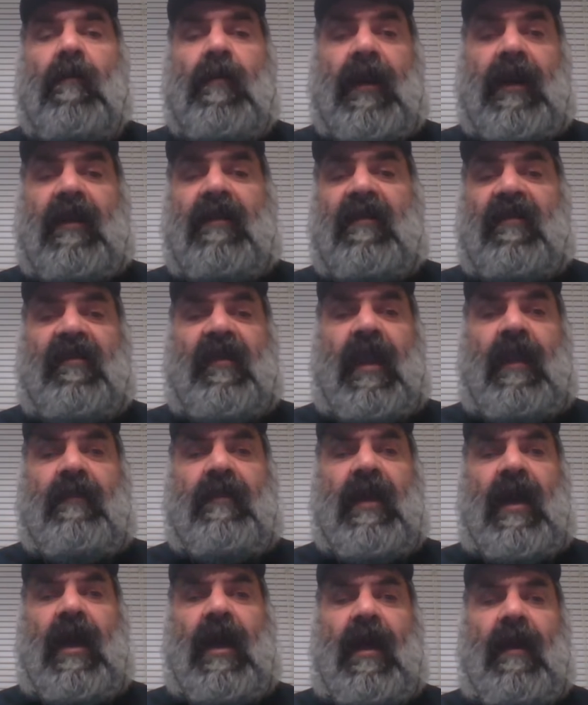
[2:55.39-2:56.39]
but at the
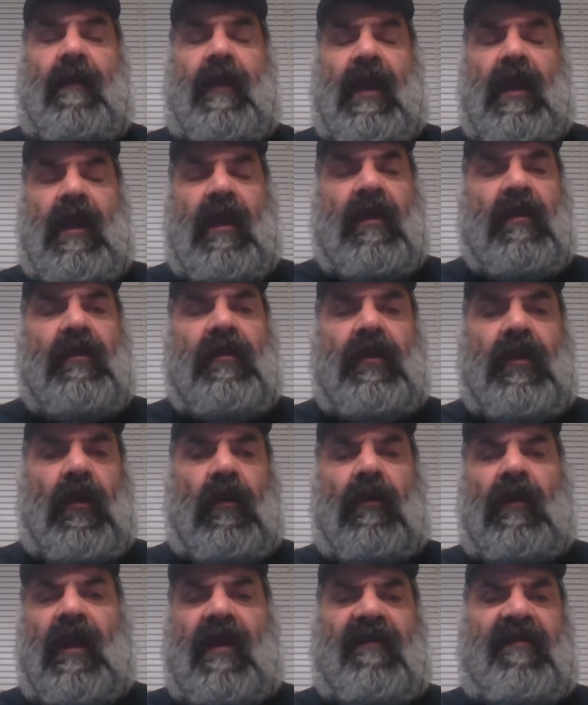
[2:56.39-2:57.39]
same time
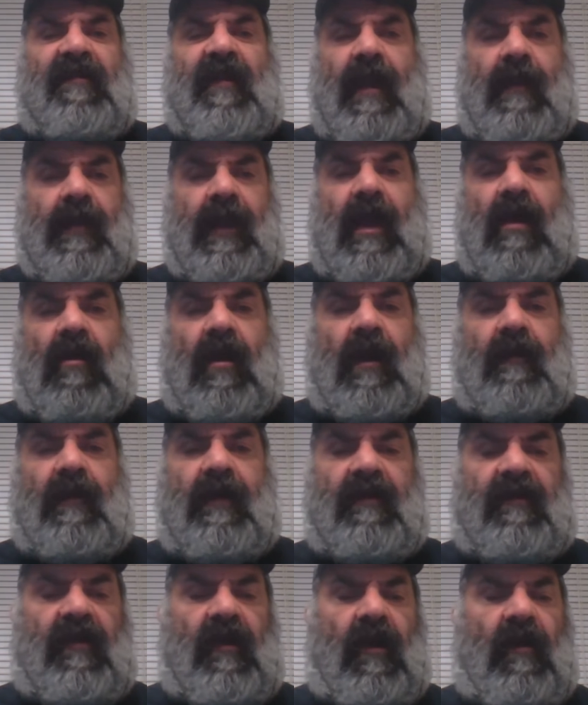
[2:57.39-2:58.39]
don't let family
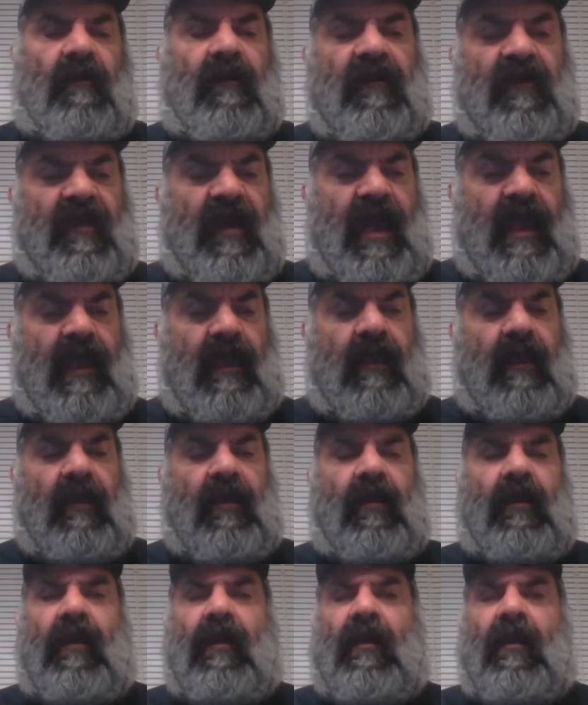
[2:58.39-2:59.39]
arguments overtake
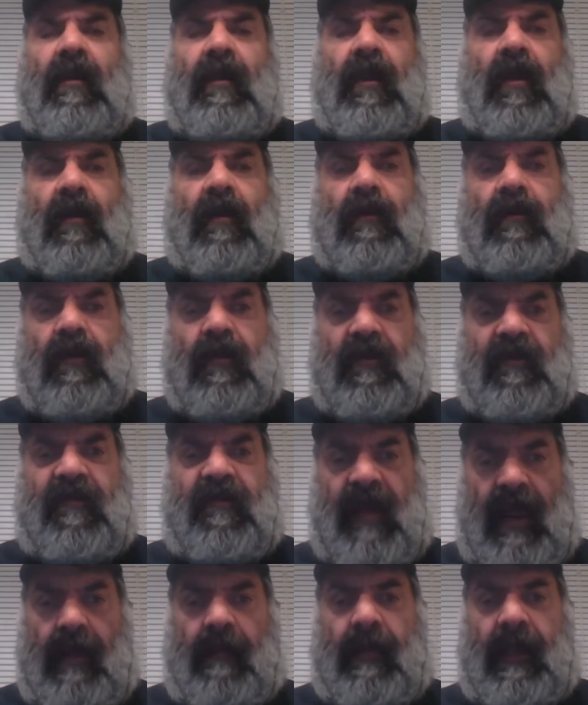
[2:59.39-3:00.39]
you know your
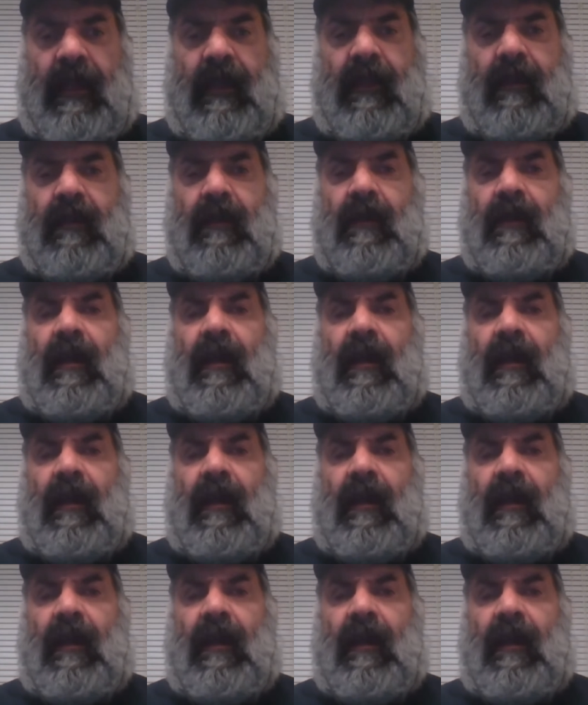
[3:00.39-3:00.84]
family